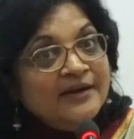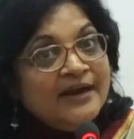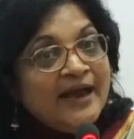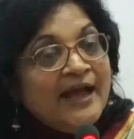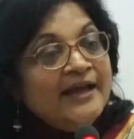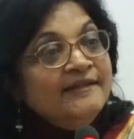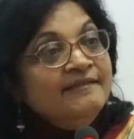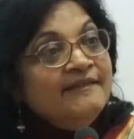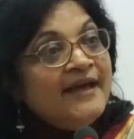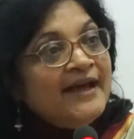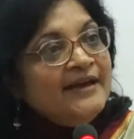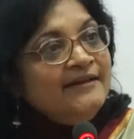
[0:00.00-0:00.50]

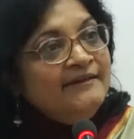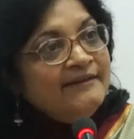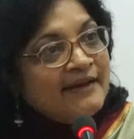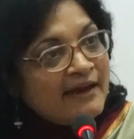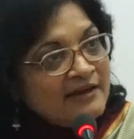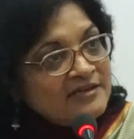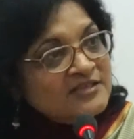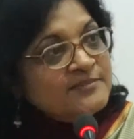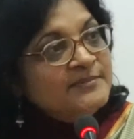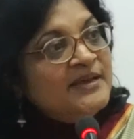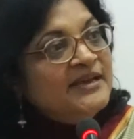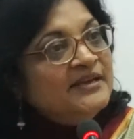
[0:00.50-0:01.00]
And that
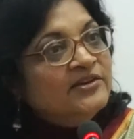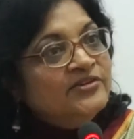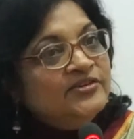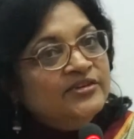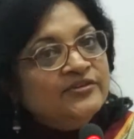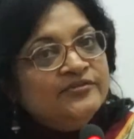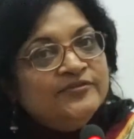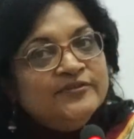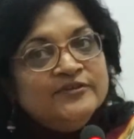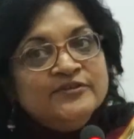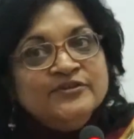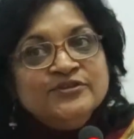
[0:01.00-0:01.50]
does make a
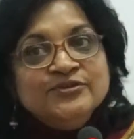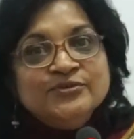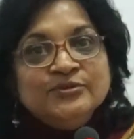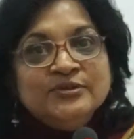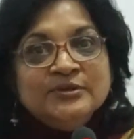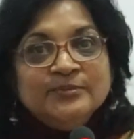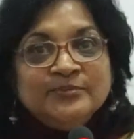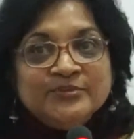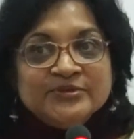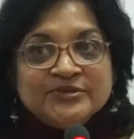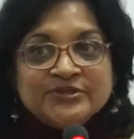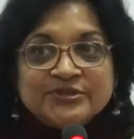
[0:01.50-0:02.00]
difference to
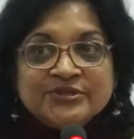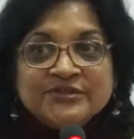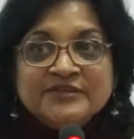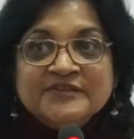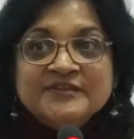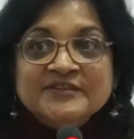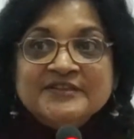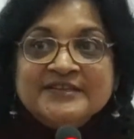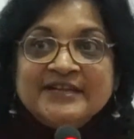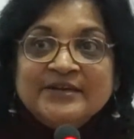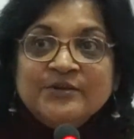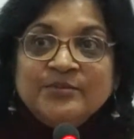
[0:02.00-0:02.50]
the
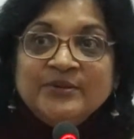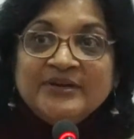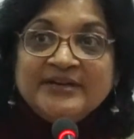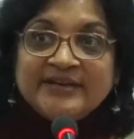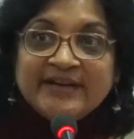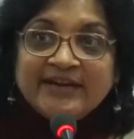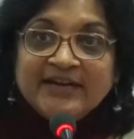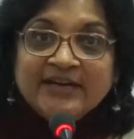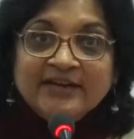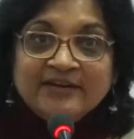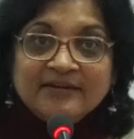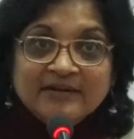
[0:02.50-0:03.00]
positions that we
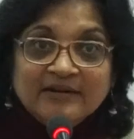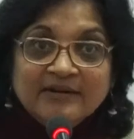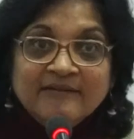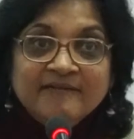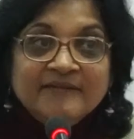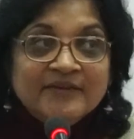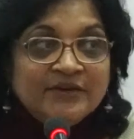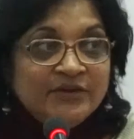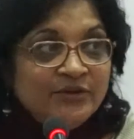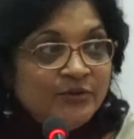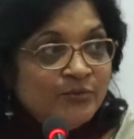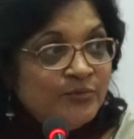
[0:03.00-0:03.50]
take in
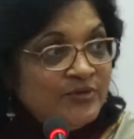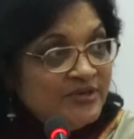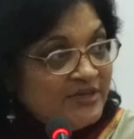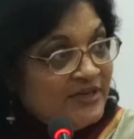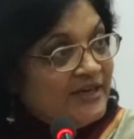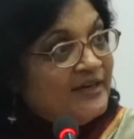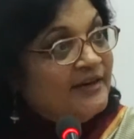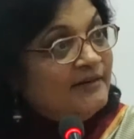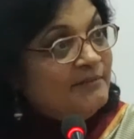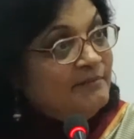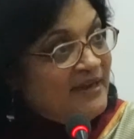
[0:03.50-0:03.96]
the DUTA.